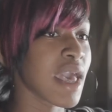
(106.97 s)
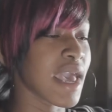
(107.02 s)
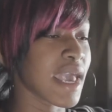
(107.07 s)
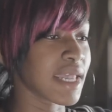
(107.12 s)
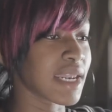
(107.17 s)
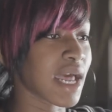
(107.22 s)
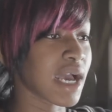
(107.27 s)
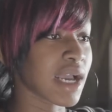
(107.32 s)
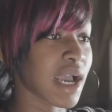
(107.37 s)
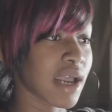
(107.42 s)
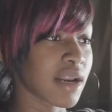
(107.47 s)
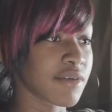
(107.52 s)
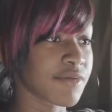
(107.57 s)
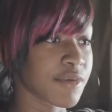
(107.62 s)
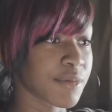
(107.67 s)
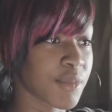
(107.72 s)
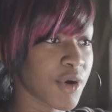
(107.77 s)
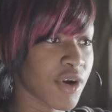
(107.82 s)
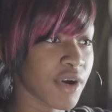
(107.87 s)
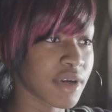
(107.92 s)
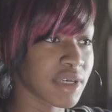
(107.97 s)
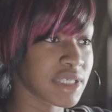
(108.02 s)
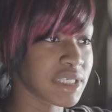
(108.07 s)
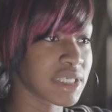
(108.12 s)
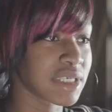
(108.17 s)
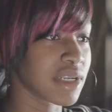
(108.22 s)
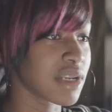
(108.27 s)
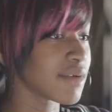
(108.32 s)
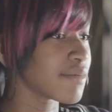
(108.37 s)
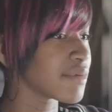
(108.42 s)
and I got it from her, and
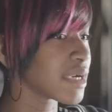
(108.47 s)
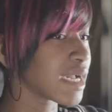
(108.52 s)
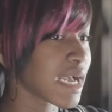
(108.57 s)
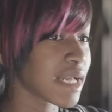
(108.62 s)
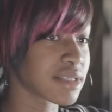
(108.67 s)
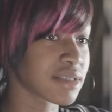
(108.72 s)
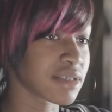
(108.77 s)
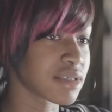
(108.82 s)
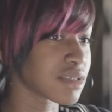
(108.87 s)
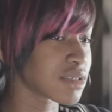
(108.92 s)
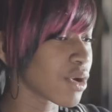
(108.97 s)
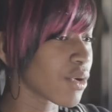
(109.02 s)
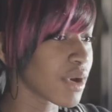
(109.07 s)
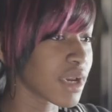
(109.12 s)
she never got to show